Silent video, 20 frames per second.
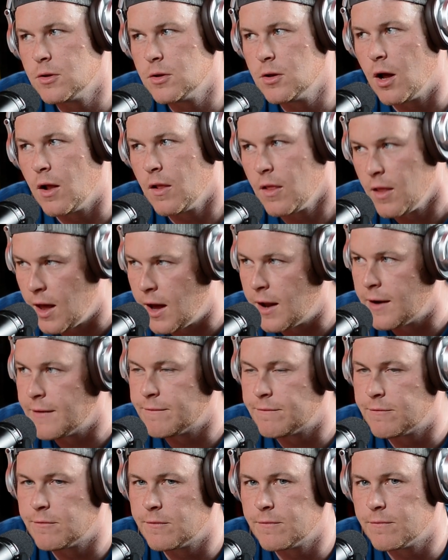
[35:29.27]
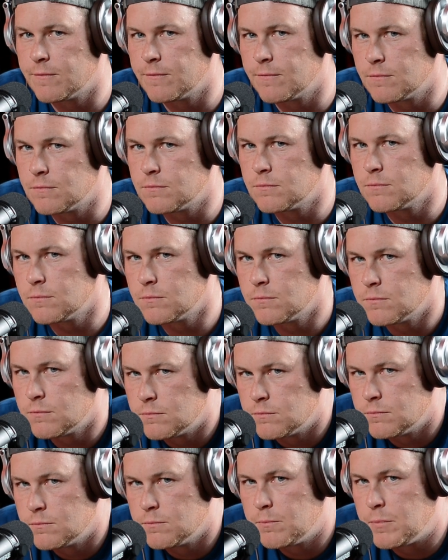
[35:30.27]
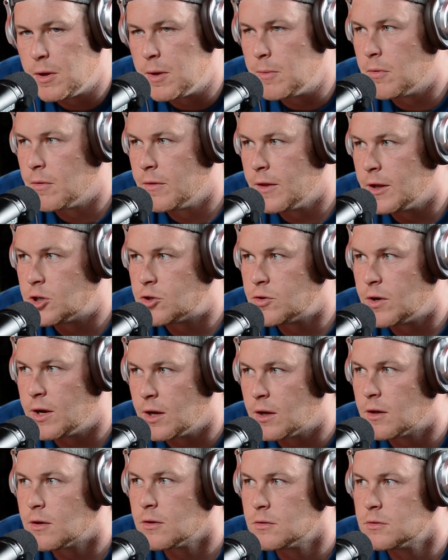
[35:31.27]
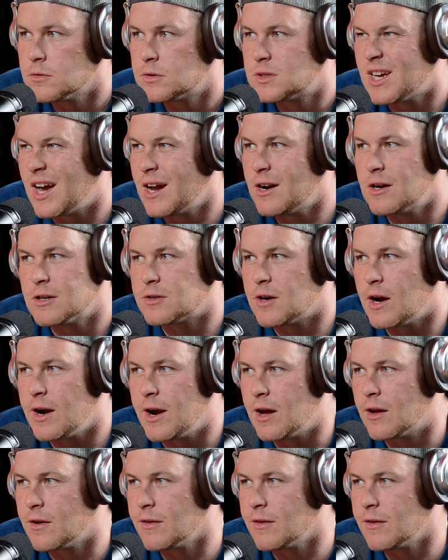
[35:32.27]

a lot of people that drink ciders right now.